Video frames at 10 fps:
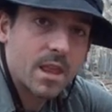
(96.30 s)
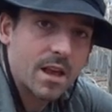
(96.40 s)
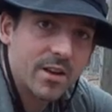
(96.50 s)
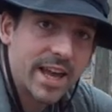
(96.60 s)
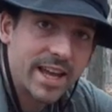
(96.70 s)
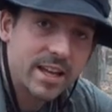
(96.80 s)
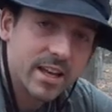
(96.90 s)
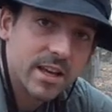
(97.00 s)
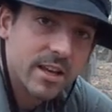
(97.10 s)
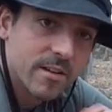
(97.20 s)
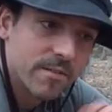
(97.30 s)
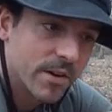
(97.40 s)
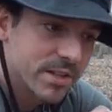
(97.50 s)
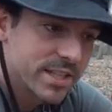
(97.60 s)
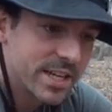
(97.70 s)
Okay,
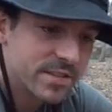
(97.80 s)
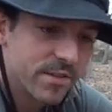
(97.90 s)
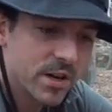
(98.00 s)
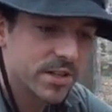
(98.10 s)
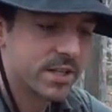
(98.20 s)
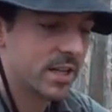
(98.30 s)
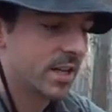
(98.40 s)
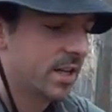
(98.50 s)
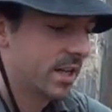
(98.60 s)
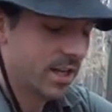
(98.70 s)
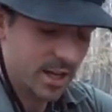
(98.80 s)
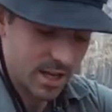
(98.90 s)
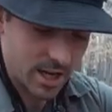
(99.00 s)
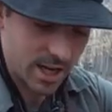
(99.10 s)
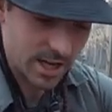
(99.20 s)
first things first.
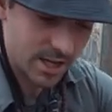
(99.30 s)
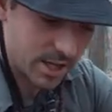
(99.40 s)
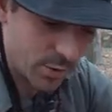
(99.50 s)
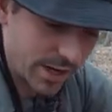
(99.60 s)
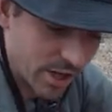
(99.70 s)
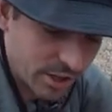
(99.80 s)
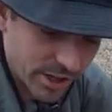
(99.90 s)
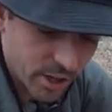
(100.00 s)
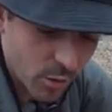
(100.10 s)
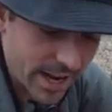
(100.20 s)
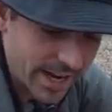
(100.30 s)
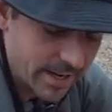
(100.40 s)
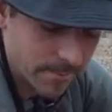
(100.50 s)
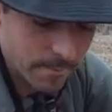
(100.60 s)
Uh, you want to clear away